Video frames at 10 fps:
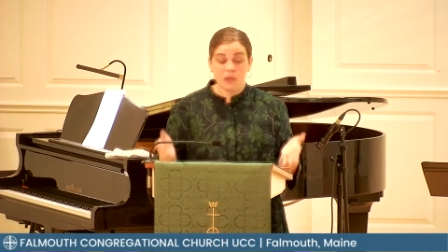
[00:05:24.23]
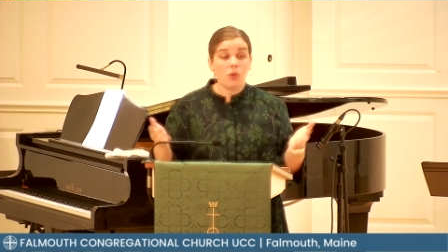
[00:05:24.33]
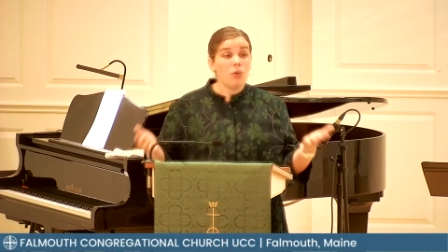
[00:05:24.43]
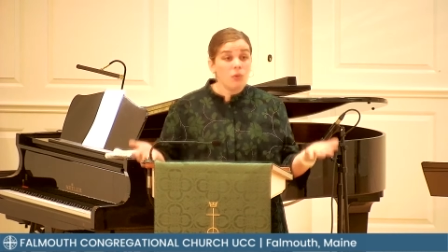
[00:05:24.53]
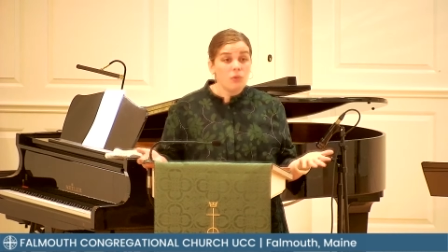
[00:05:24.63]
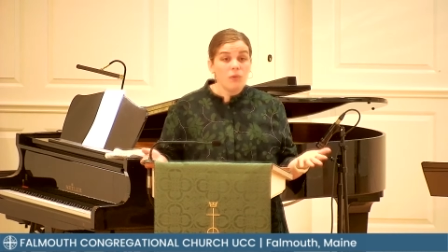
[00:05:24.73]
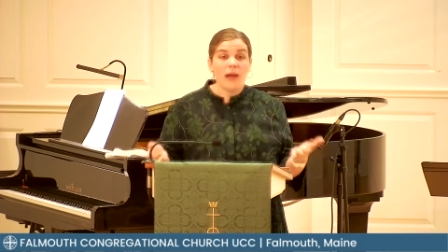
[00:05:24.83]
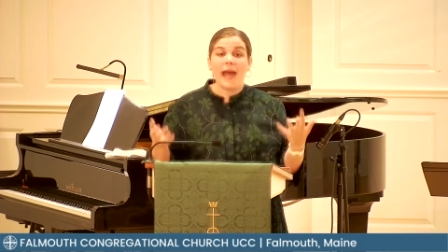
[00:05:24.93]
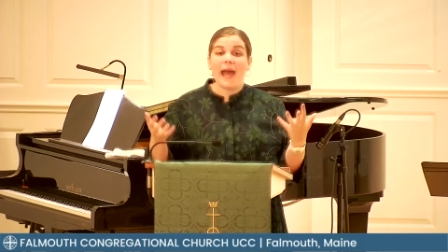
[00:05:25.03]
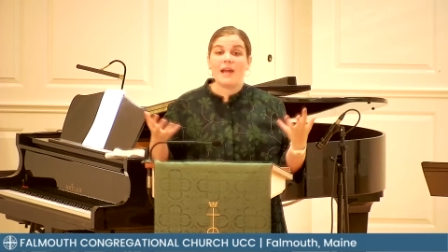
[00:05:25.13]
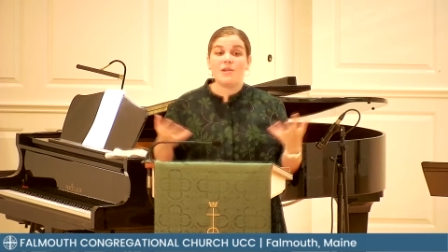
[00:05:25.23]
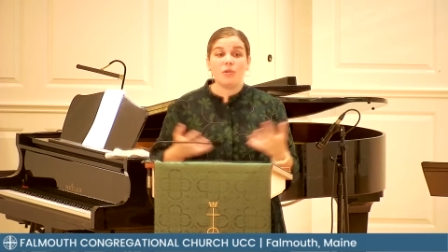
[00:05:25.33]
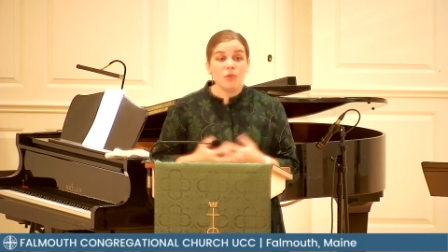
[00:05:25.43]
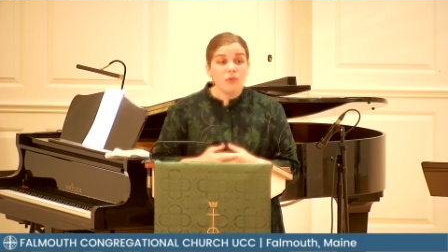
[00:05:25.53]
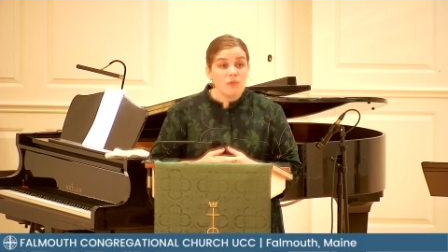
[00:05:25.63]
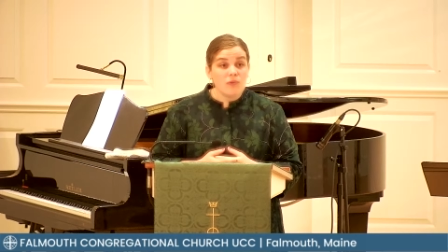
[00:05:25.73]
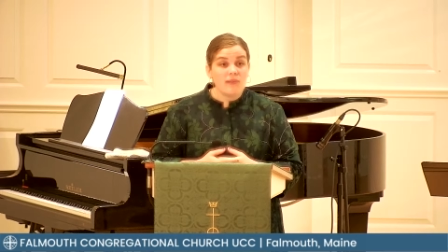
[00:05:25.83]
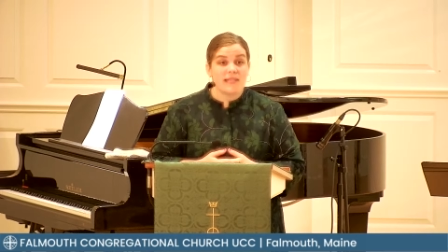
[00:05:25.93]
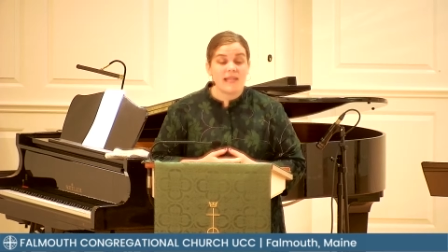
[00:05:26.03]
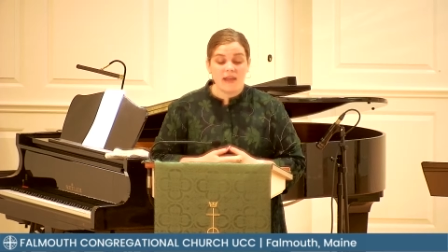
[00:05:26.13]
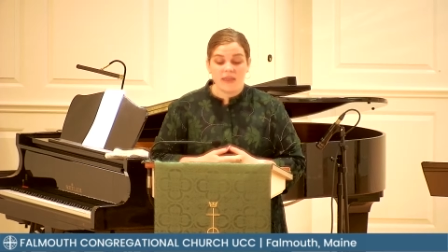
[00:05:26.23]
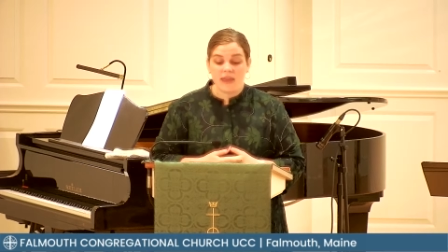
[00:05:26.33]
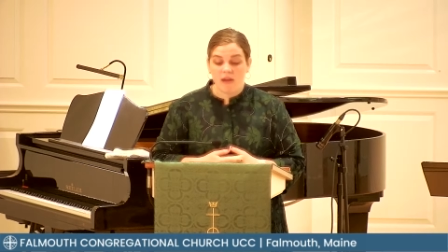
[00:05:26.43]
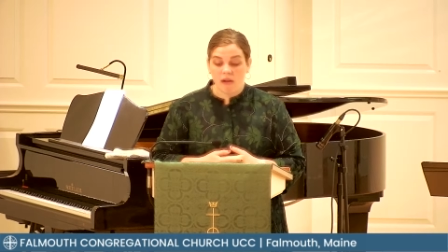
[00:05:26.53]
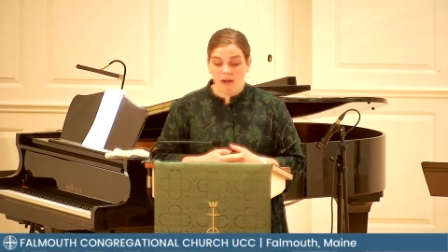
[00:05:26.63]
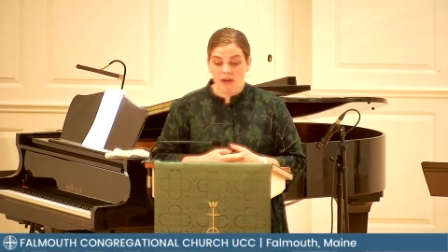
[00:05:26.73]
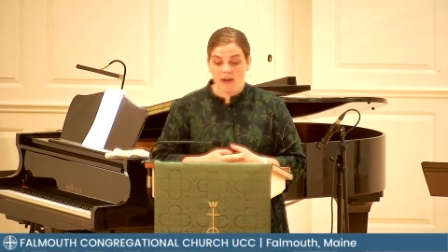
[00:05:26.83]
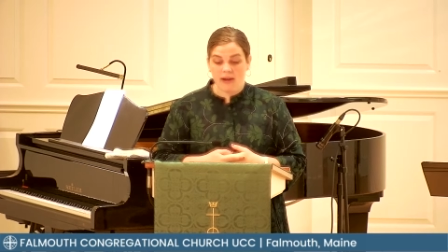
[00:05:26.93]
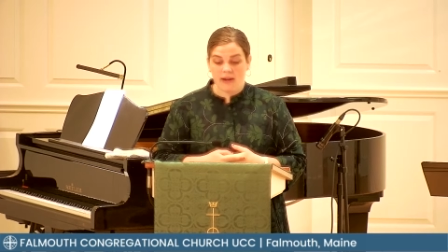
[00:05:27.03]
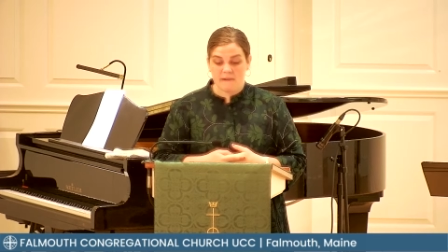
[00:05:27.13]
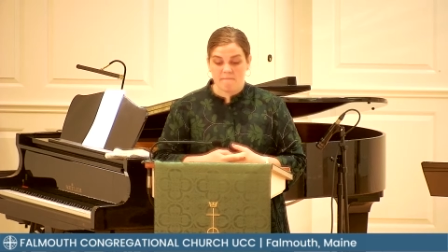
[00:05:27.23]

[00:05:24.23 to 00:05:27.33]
who and whose they are.